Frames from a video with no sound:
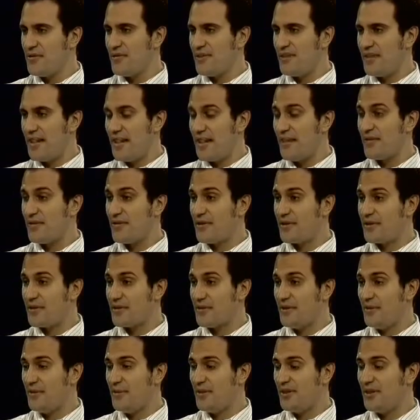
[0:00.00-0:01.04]
through the NAFTA
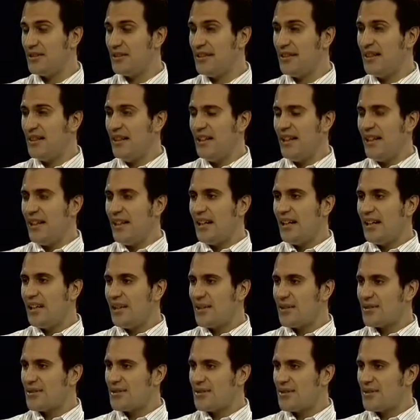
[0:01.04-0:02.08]
agreement
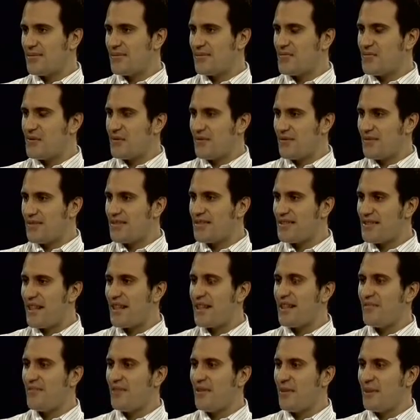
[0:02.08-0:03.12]
to sort of
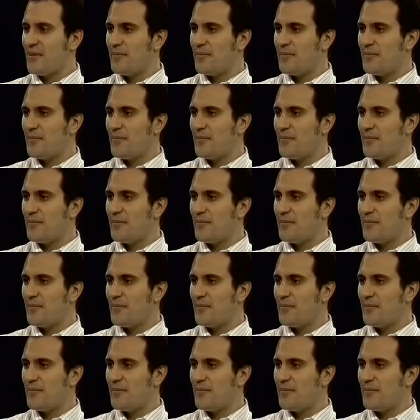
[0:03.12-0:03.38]
save